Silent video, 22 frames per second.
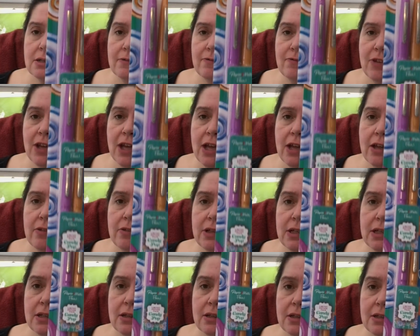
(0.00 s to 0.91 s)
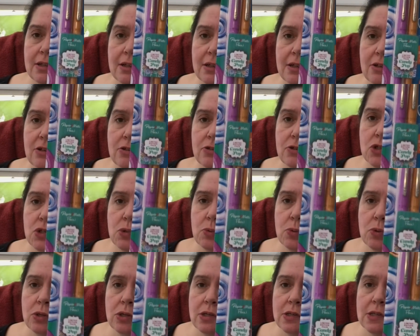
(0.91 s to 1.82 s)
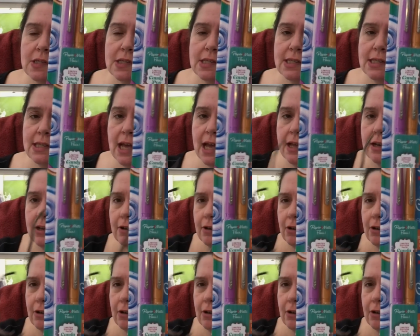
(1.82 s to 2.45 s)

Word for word: found in the usual set